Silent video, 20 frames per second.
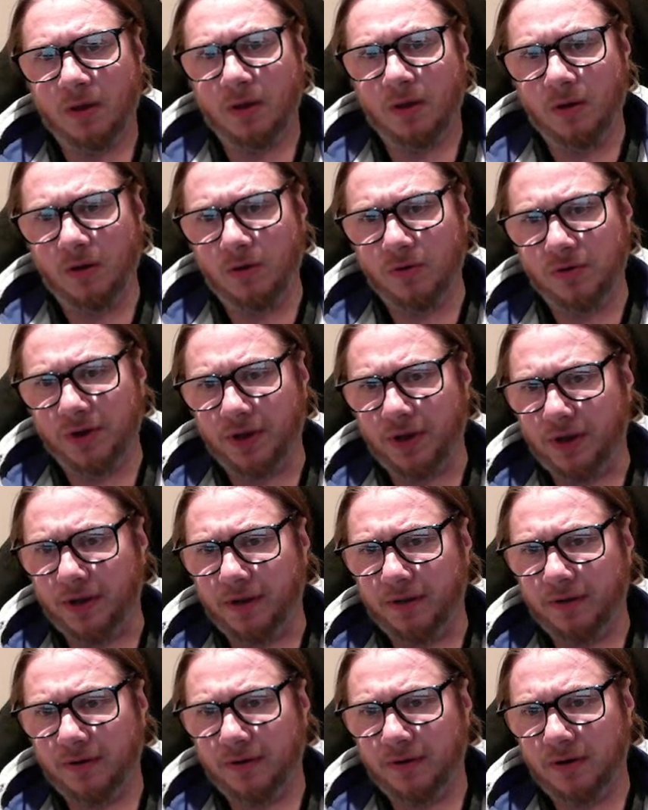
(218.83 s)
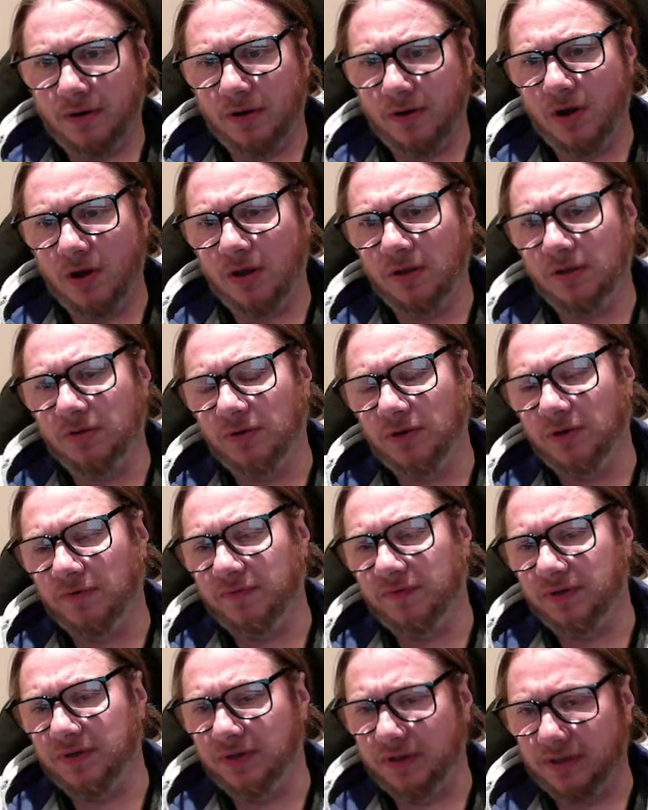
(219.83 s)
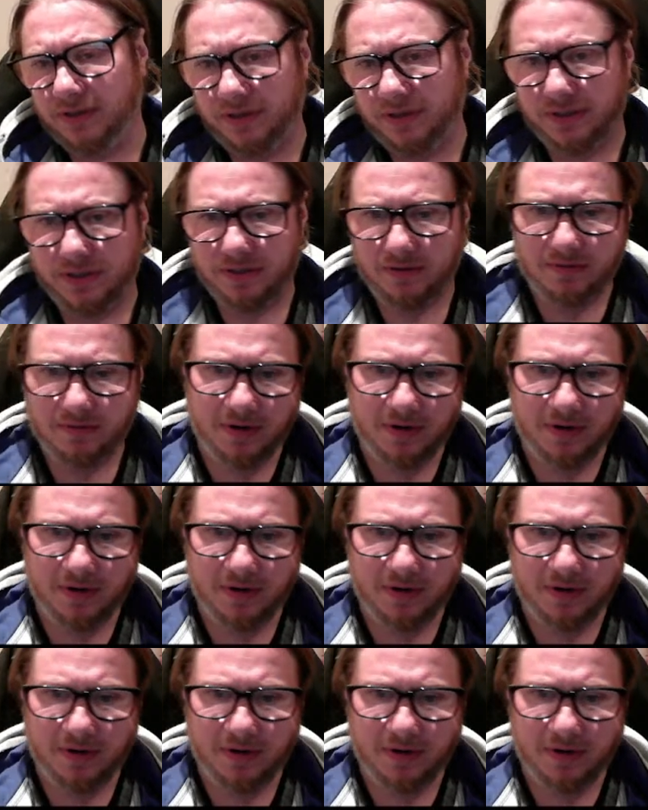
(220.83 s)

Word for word: Okay, knight to f6.